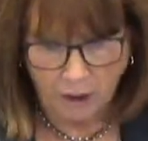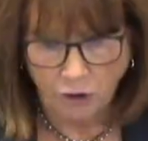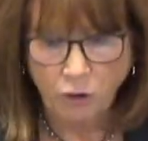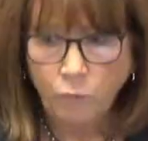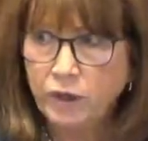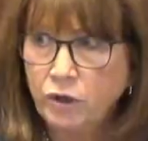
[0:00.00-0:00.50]
I
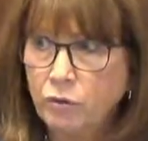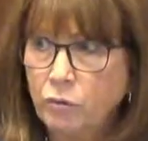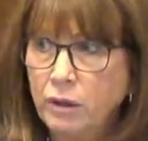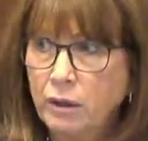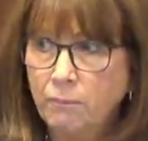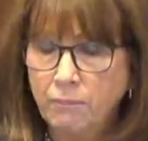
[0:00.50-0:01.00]
know we
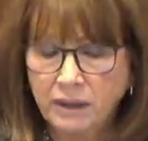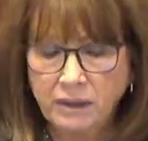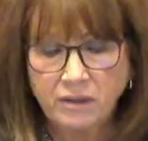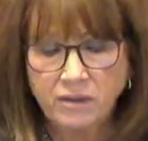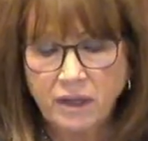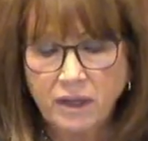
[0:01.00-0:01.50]
do.
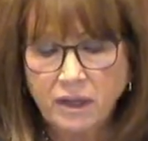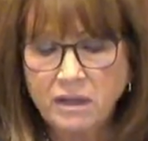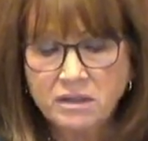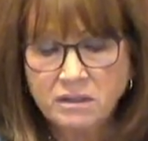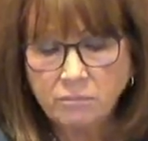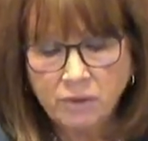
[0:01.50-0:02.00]
But the thing
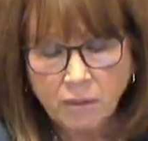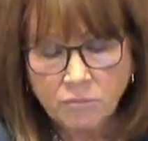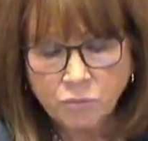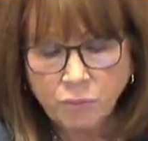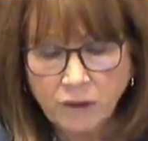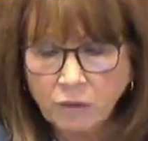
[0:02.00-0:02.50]
is,
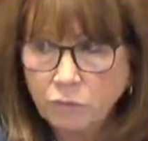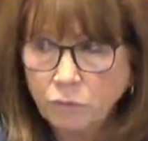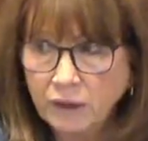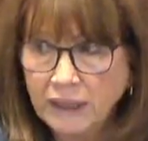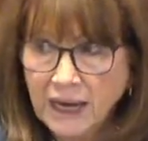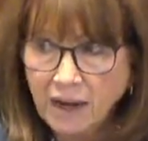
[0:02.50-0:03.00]
sometimes we don't
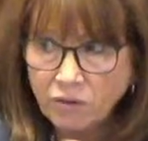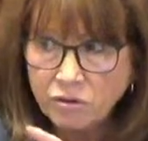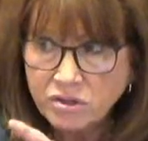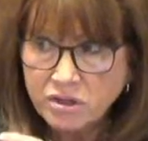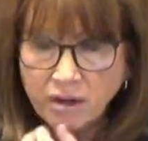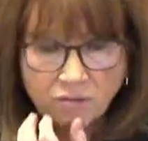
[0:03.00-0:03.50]
really have
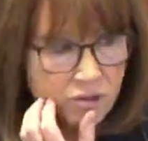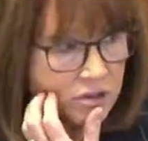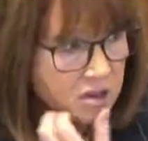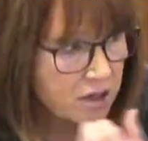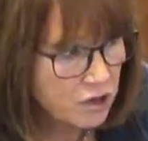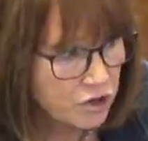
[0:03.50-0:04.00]
those tough
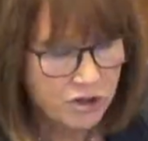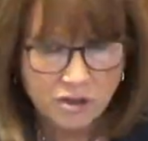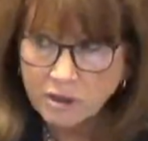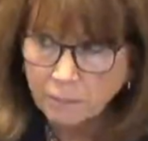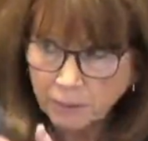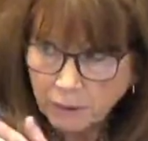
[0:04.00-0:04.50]

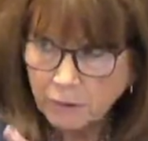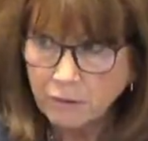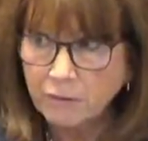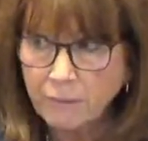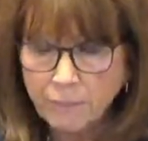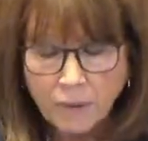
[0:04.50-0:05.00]
discussions up
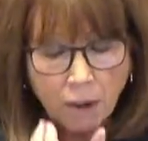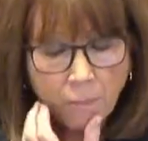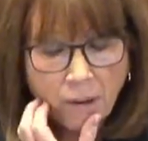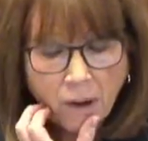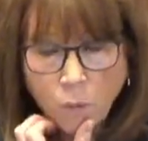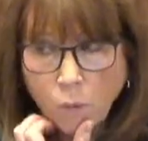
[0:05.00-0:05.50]
here
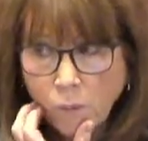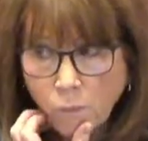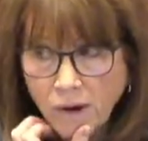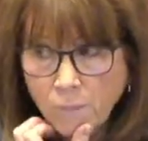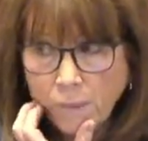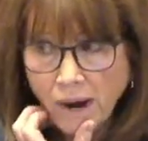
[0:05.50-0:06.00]
about
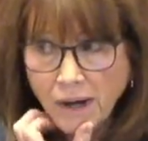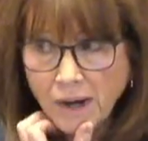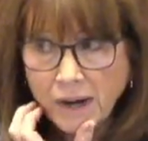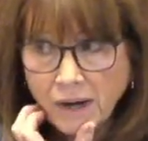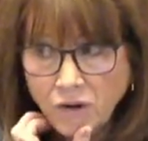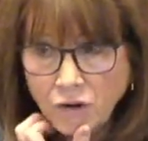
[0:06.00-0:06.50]
what we
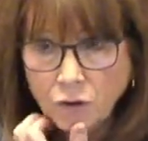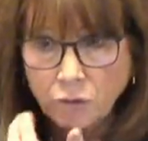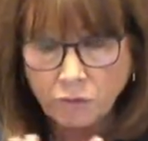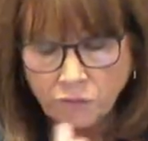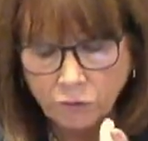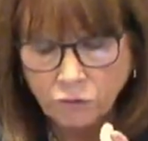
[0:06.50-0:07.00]
might need to do
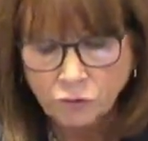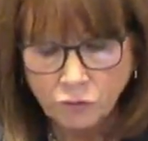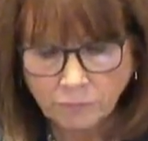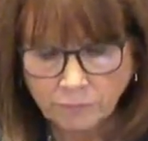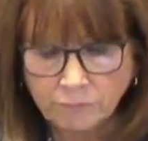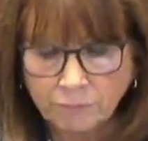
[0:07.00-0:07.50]
in the
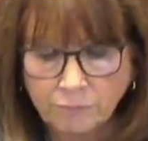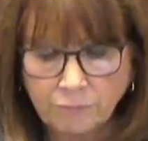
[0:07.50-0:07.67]
future.